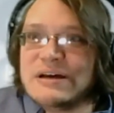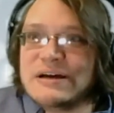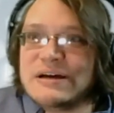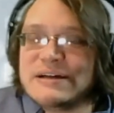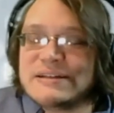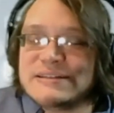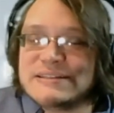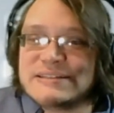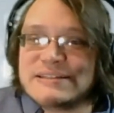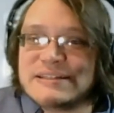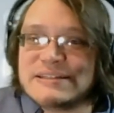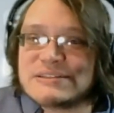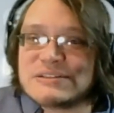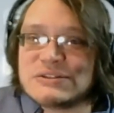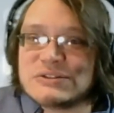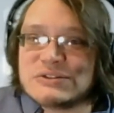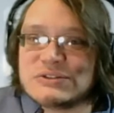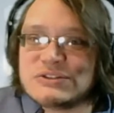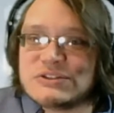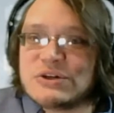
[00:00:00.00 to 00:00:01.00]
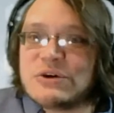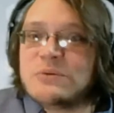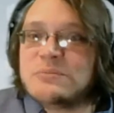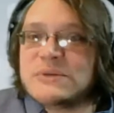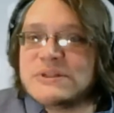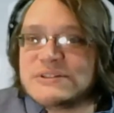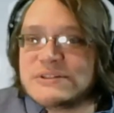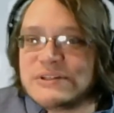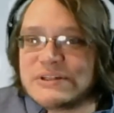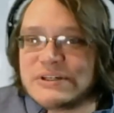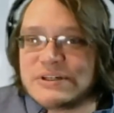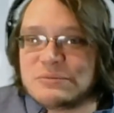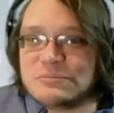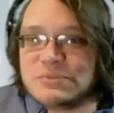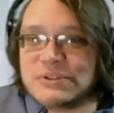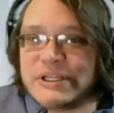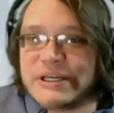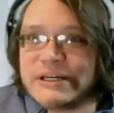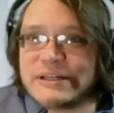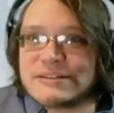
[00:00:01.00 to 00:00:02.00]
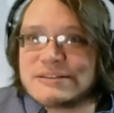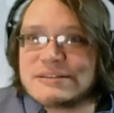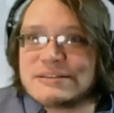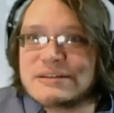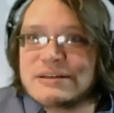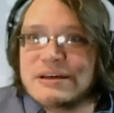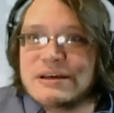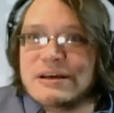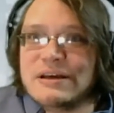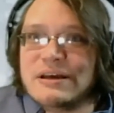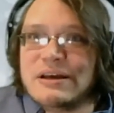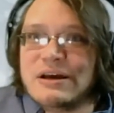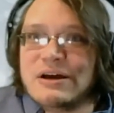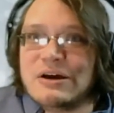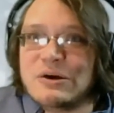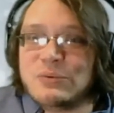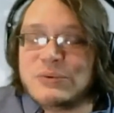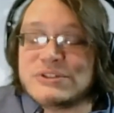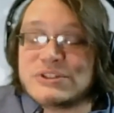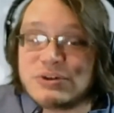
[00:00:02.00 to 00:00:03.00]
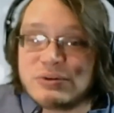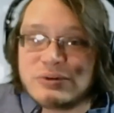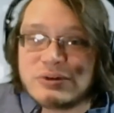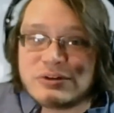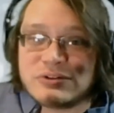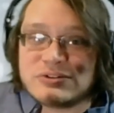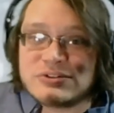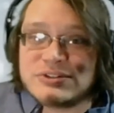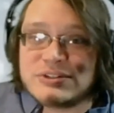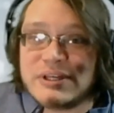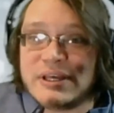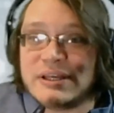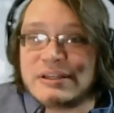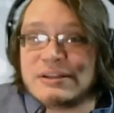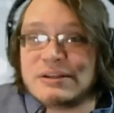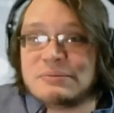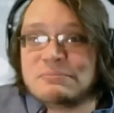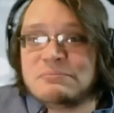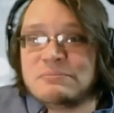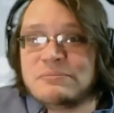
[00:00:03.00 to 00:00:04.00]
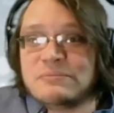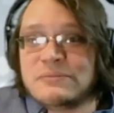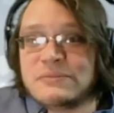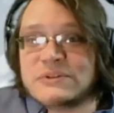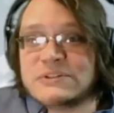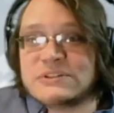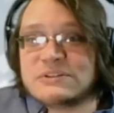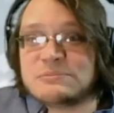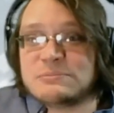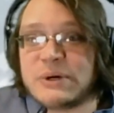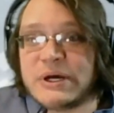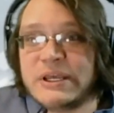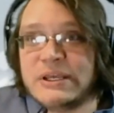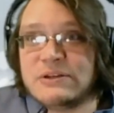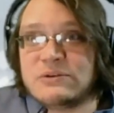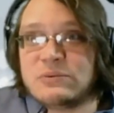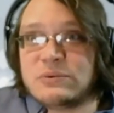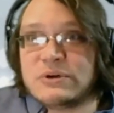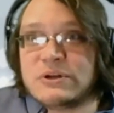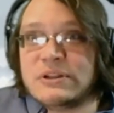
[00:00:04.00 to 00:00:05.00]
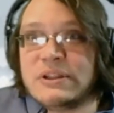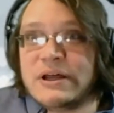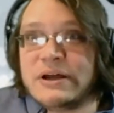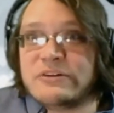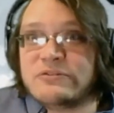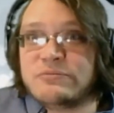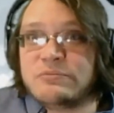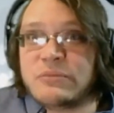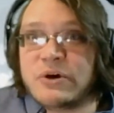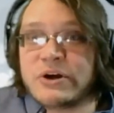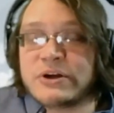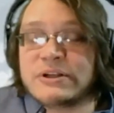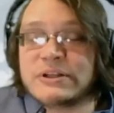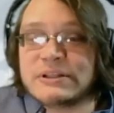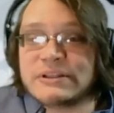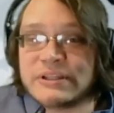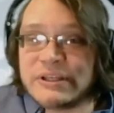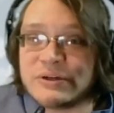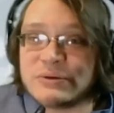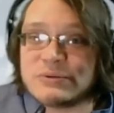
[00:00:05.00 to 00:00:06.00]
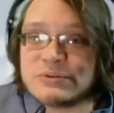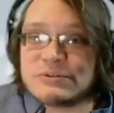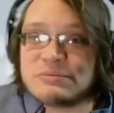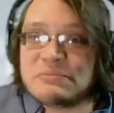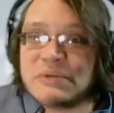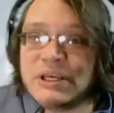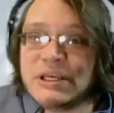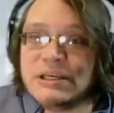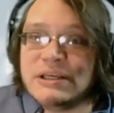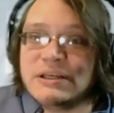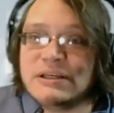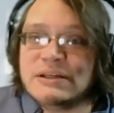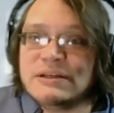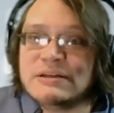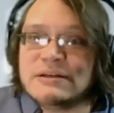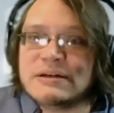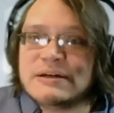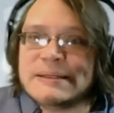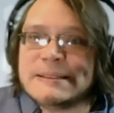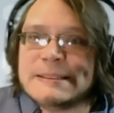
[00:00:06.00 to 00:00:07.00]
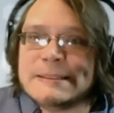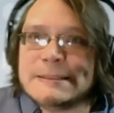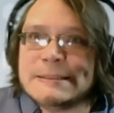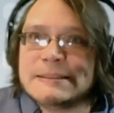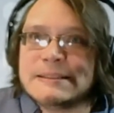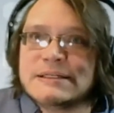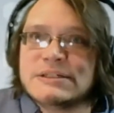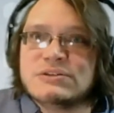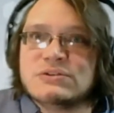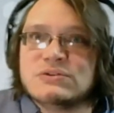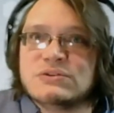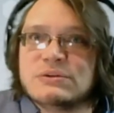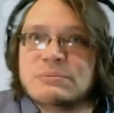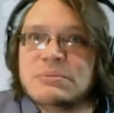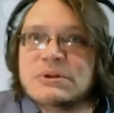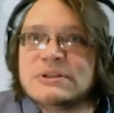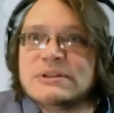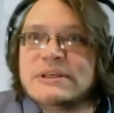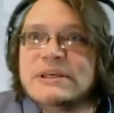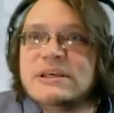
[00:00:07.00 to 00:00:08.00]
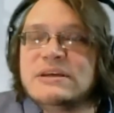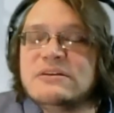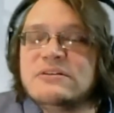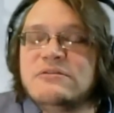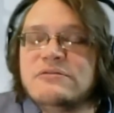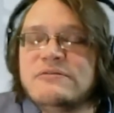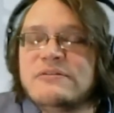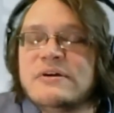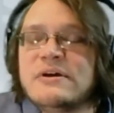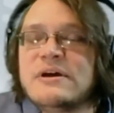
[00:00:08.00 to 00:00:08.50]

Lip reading: these things are so immensely complex. We don't understand them, despite what a lot of marketing language may lead you to believe.